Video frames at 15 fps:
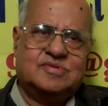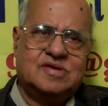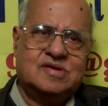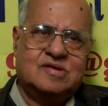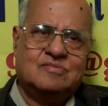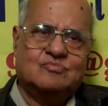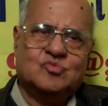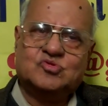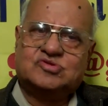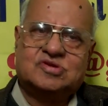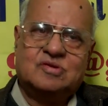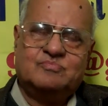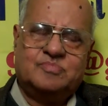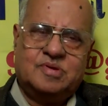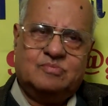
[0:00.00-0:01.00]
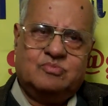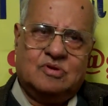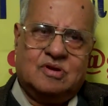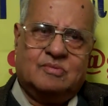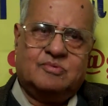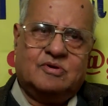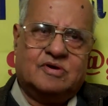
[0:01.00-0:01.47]
the Muslim
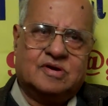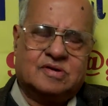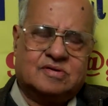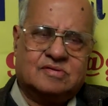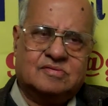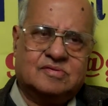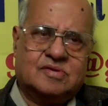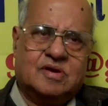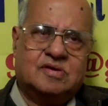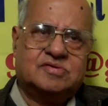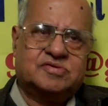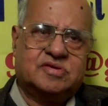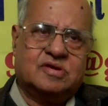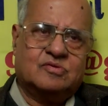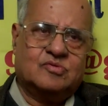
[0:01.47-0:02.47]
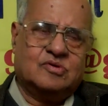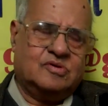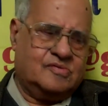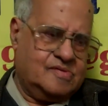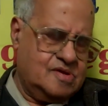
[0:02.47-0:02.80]
people of our country, you know.